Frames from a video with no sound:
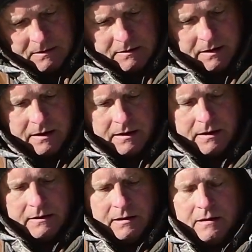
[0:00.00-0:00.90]
The
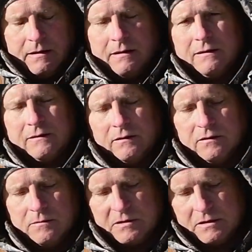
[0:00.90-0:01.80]
head is
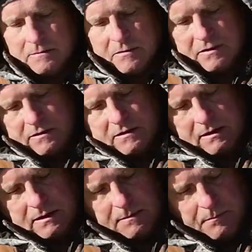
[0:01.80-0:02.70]
aluminum.
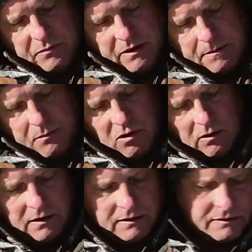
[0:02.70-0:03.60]
The ball on